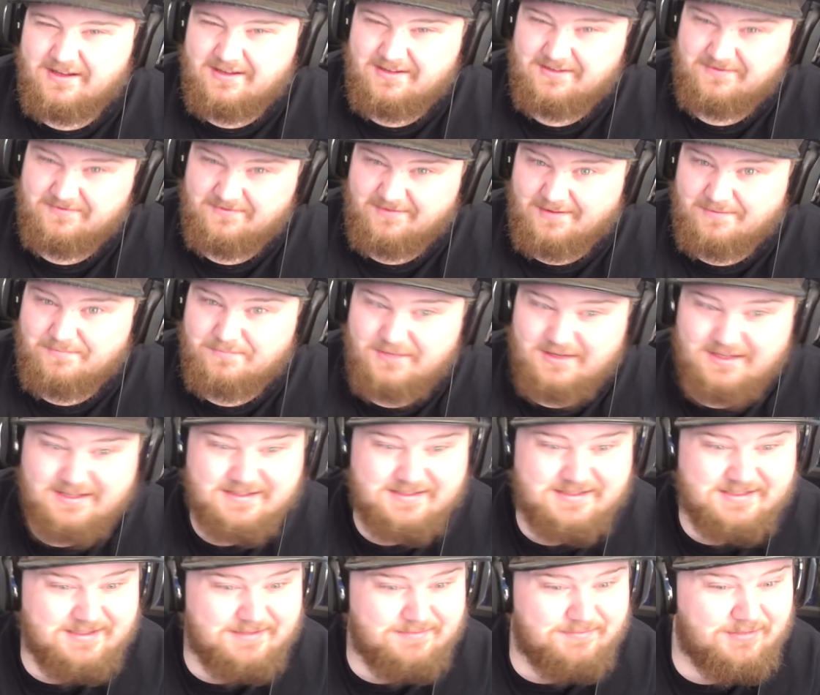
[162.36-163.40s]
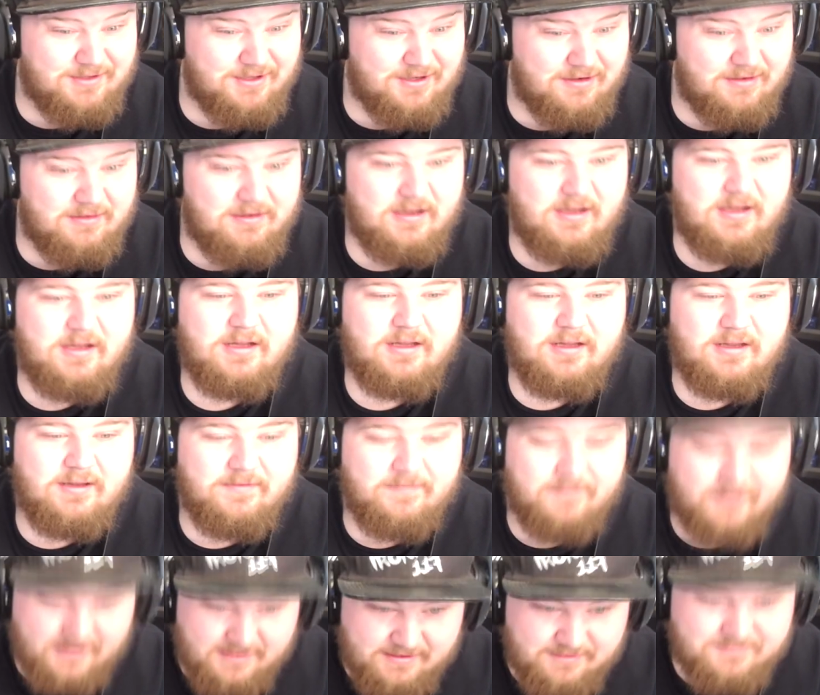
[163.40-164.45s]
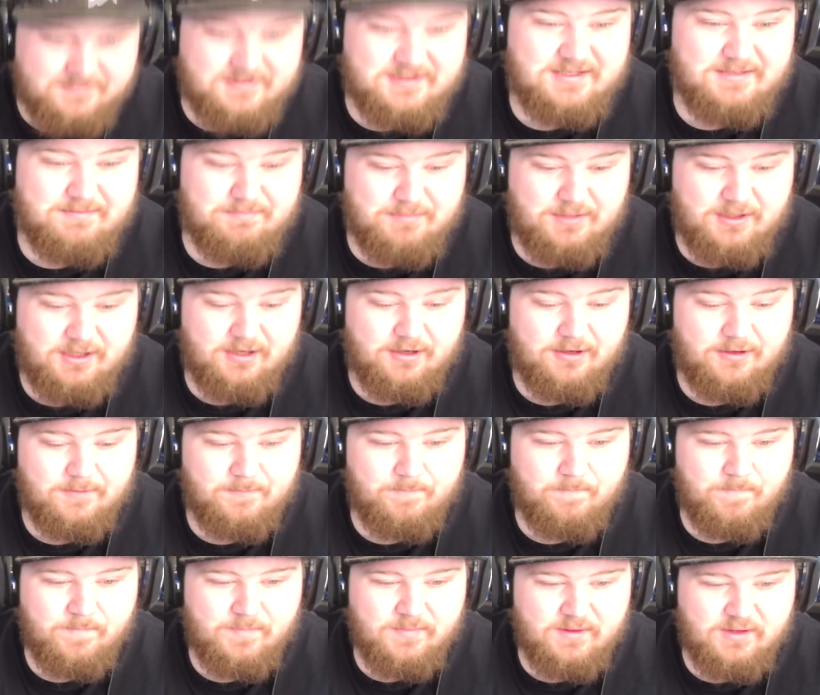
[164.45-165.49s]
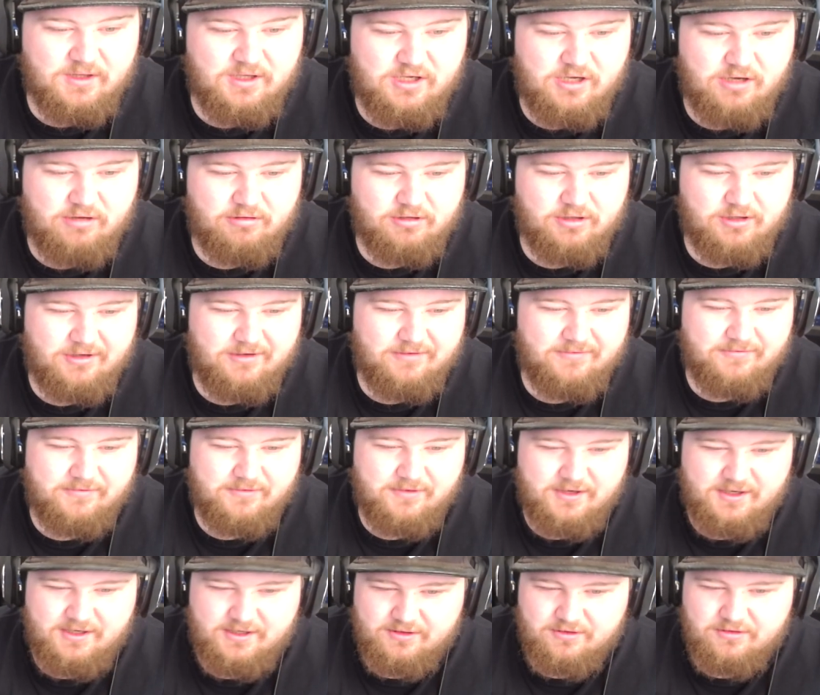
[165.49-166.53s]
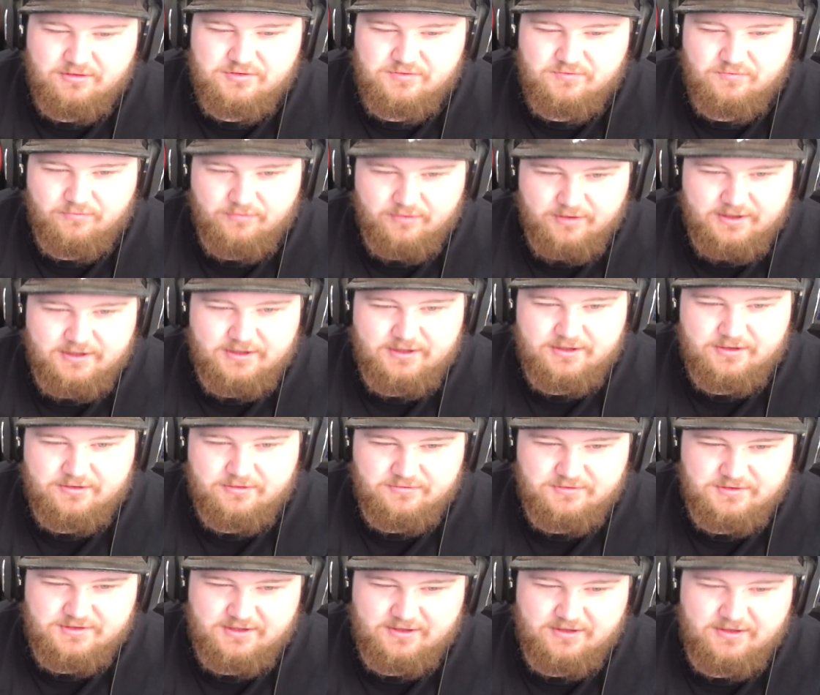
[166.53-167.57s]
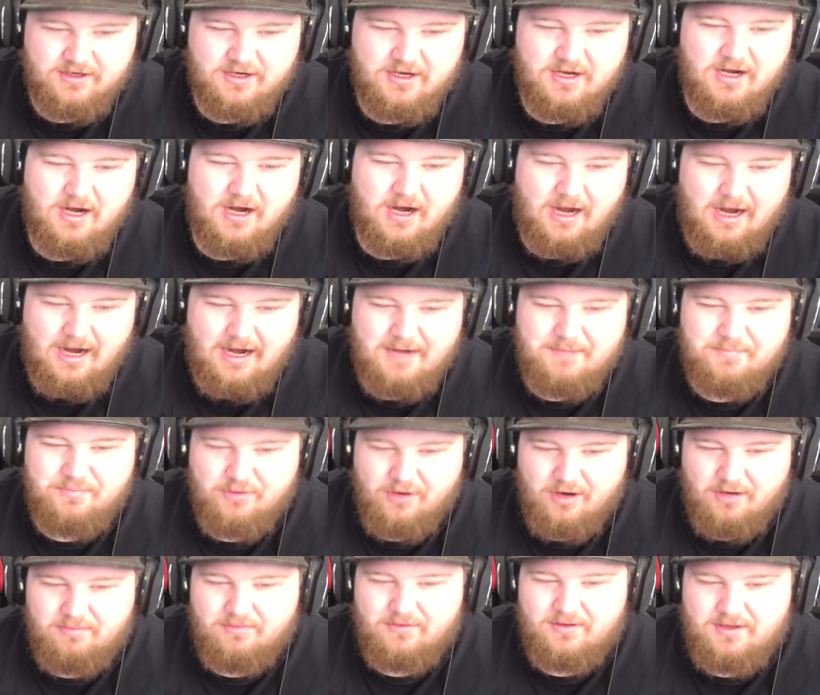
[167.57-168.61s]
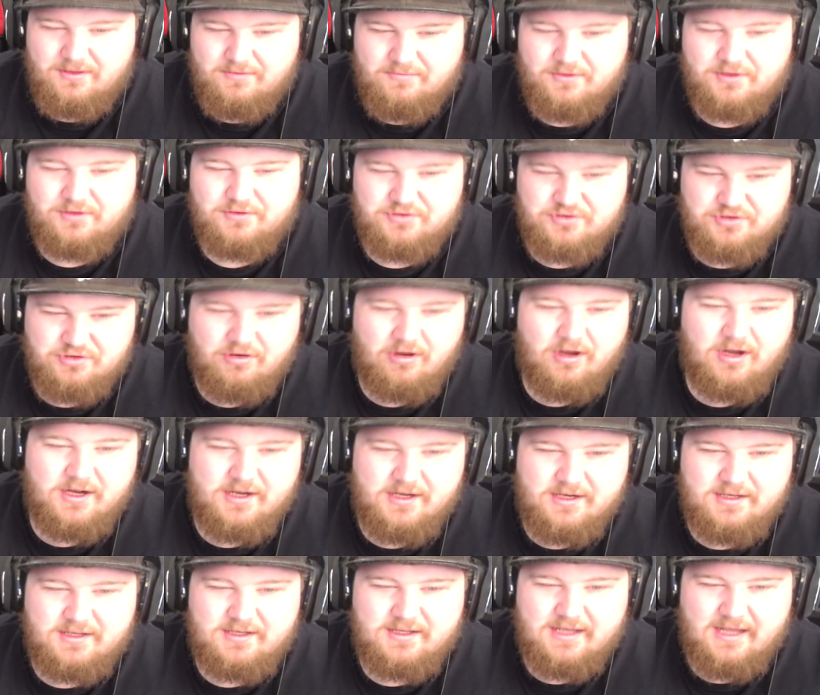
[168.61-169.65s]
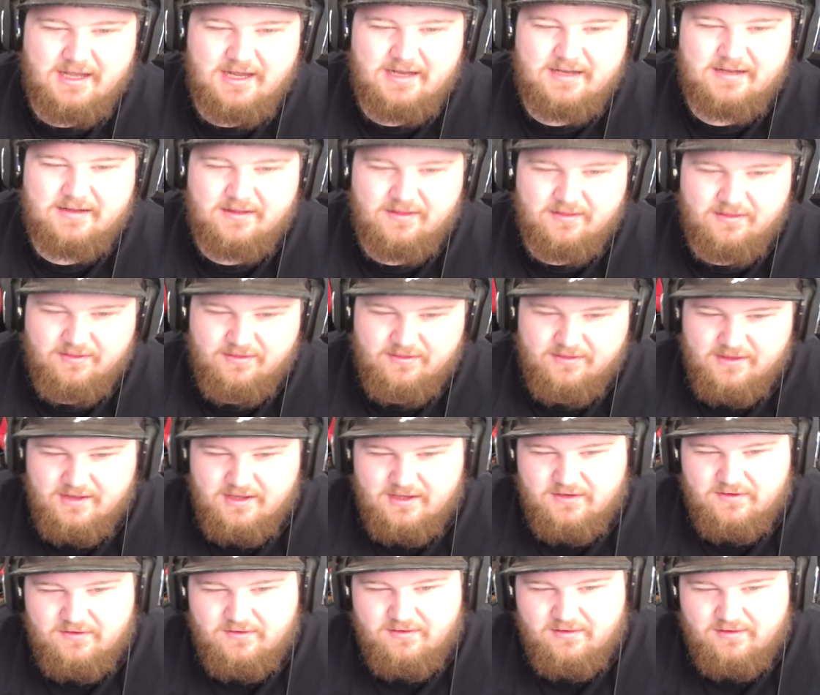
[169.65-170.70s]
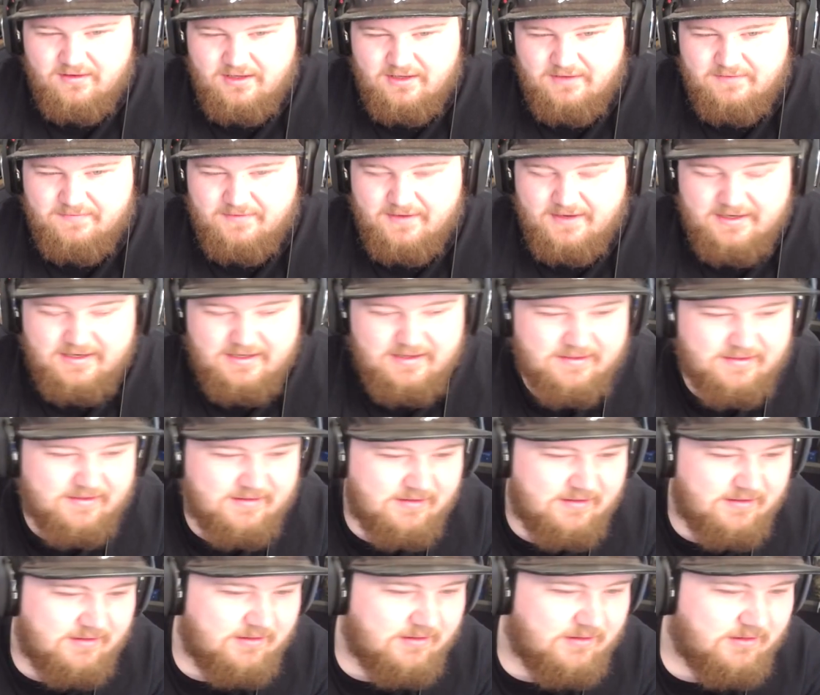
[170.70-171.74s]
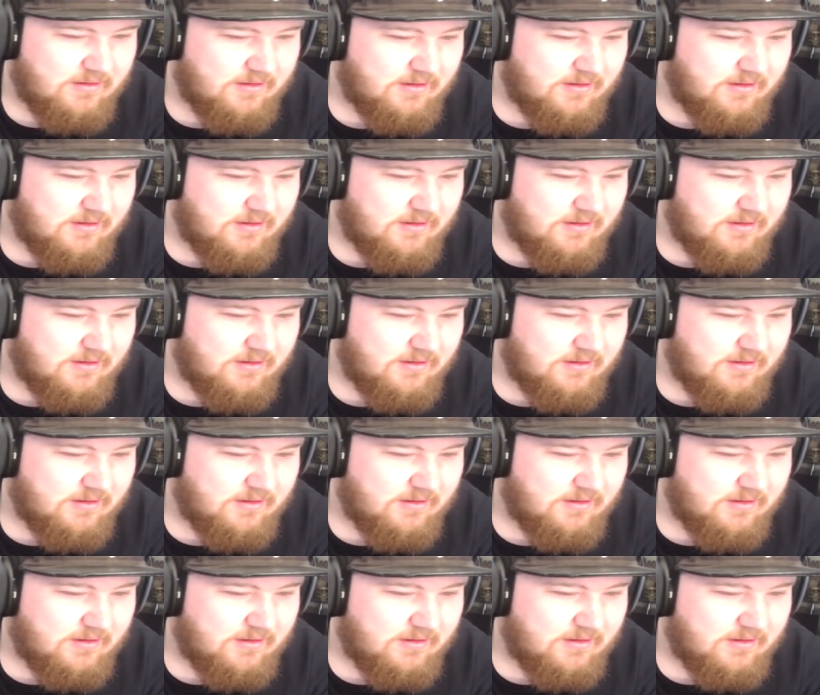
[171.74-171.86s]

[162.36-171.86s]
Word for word: Vimbian symbiote, the Venom symbiote going over it. It looks really cool. So I probably will try and get this, if anything.